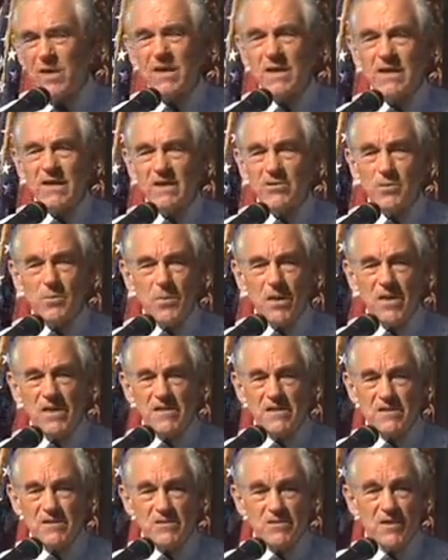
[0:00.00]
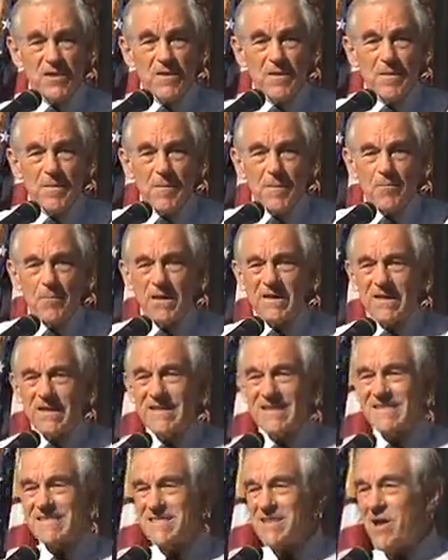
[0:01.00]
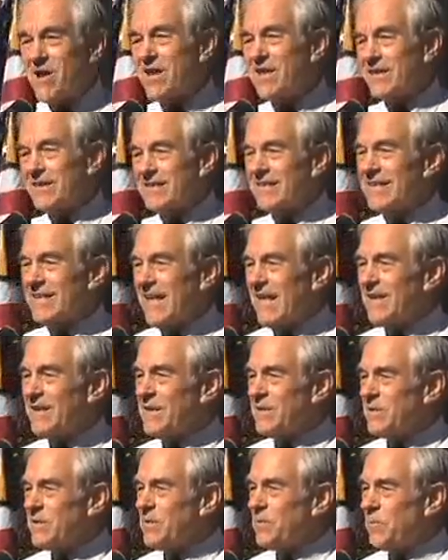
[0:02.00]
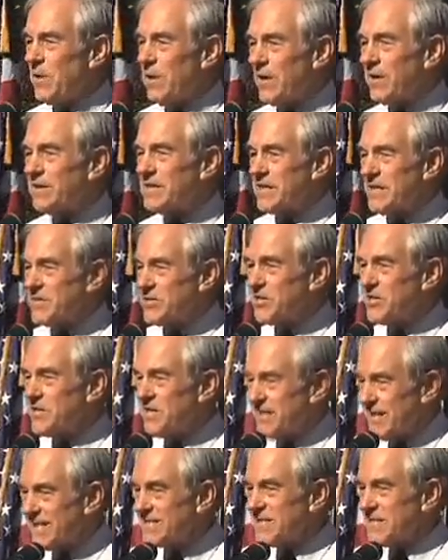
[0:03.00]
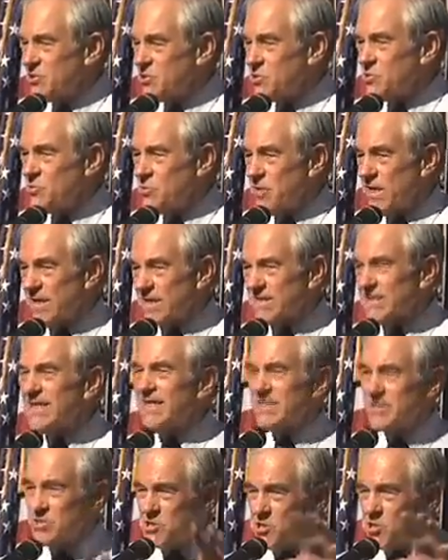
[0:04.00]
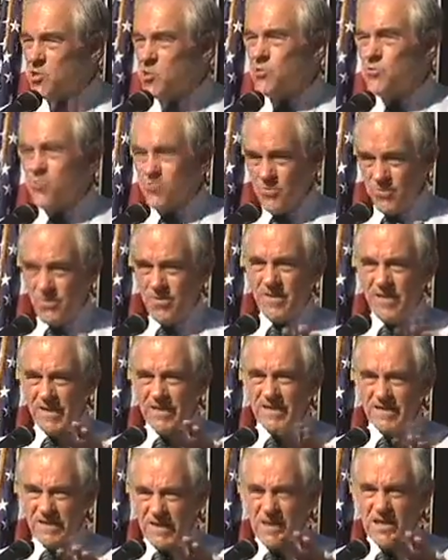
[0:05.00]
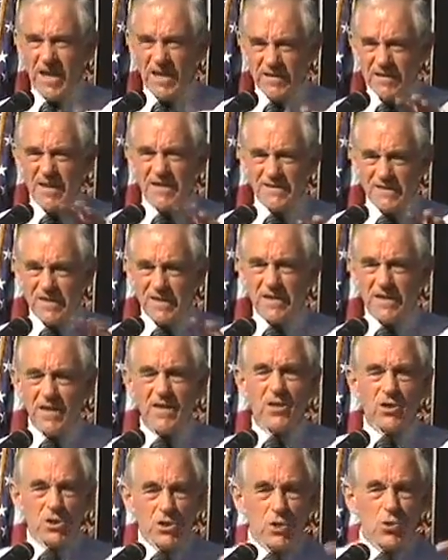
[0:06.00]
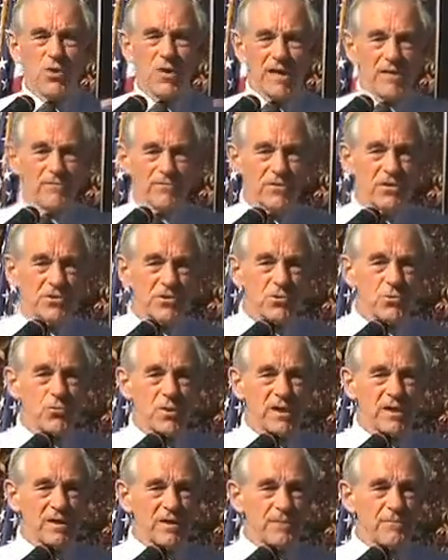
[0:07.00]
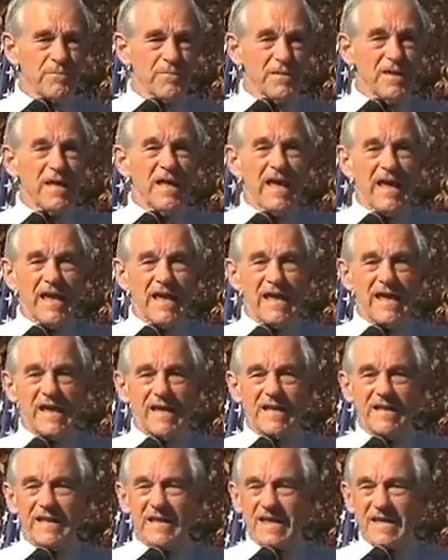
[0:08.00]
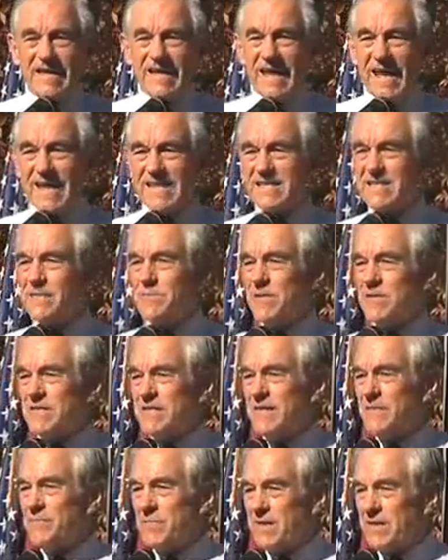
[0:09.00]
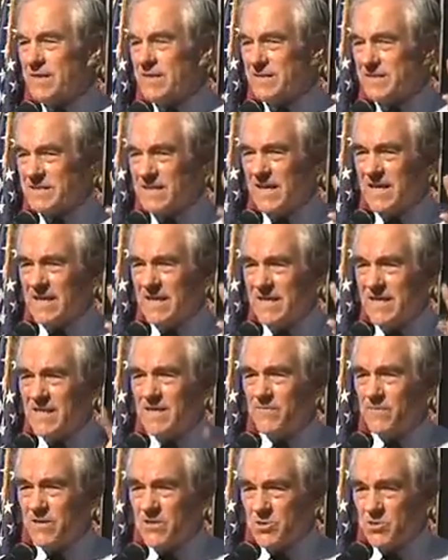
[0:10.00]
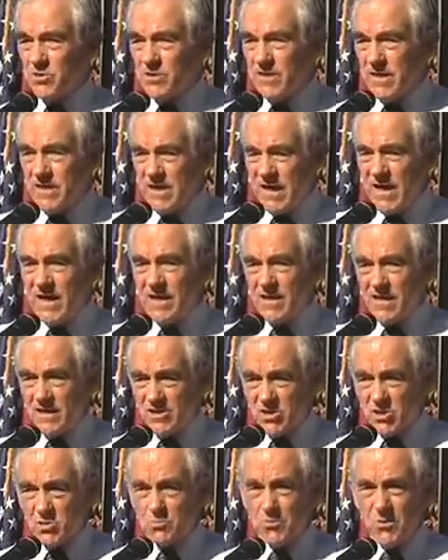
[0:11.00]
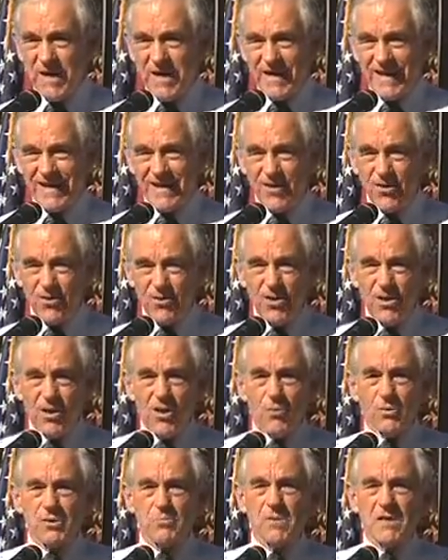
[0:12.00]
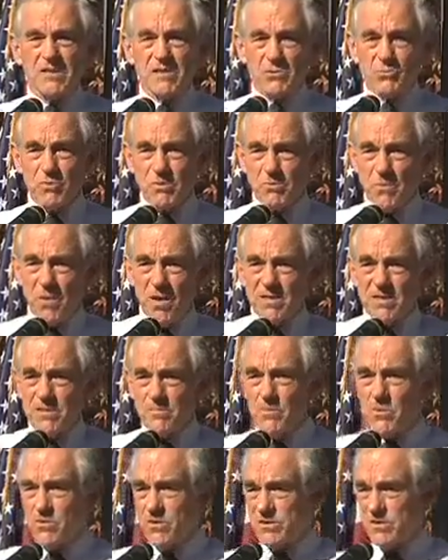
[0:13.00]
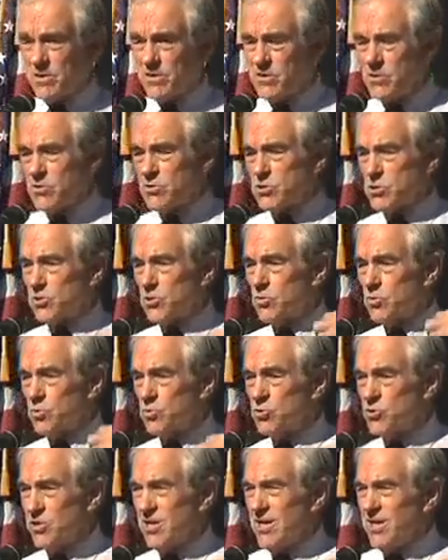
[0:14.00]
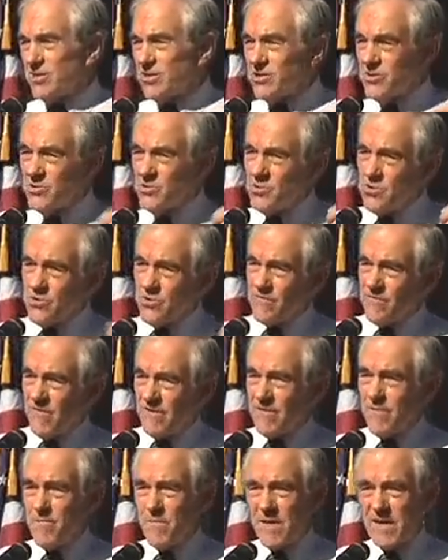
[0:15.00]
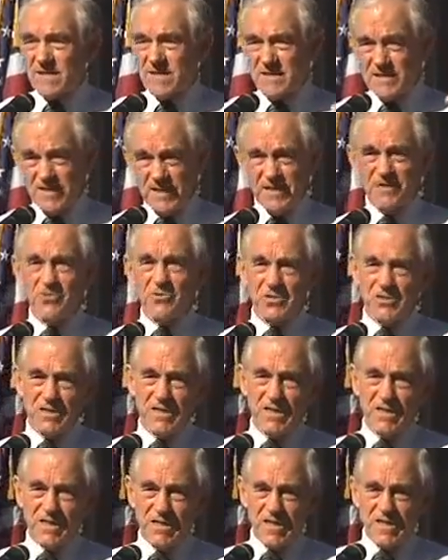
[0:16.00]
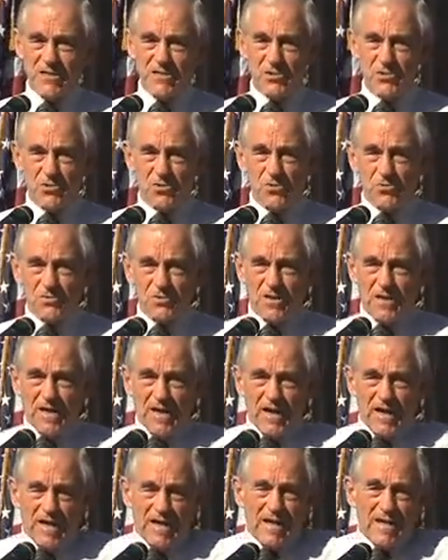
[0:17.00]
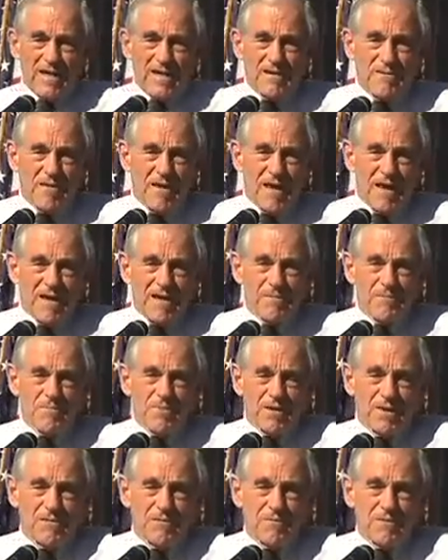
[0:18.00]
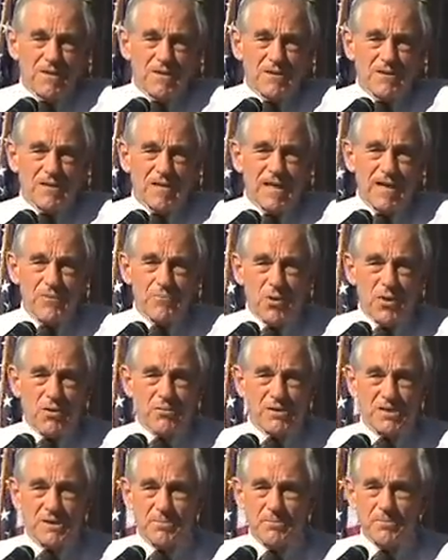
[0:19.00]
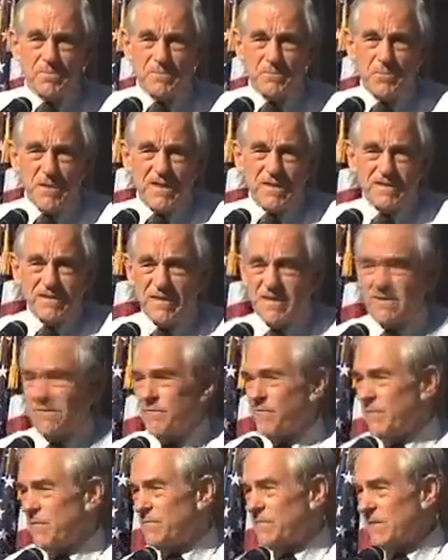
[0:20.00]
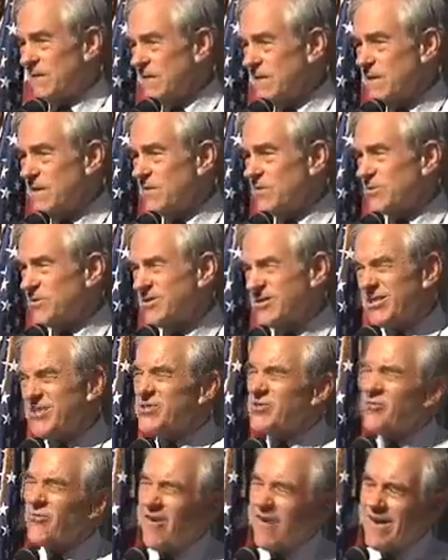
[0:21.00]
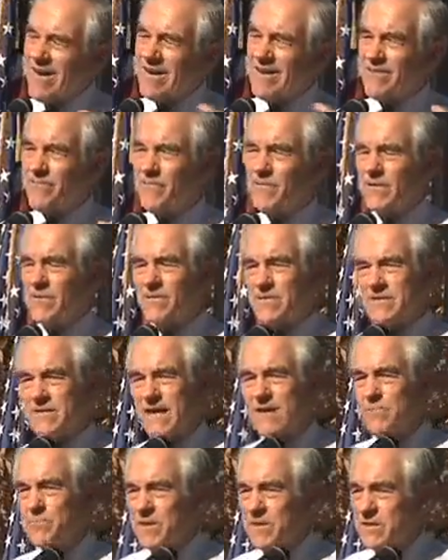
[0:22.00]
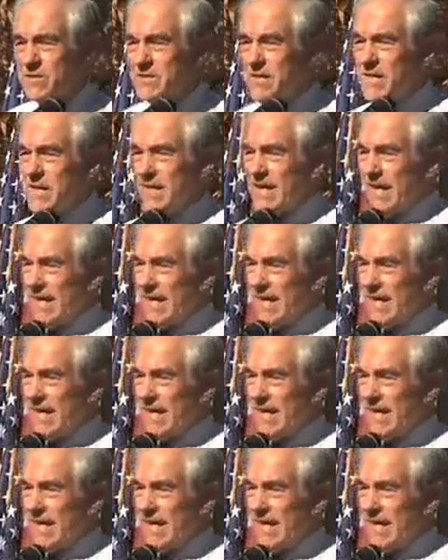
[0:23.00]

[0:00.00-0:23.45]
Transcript: in other places. But it is not, the politician doesn't do this. It's you that does it. You have to do it. And it has to be something that's done individually and then spread out, which means the responsibility is on your shoulders to do your very best to understand the issues. I'm convinced that I probably spent 10 or 15 years just trying to figure this out because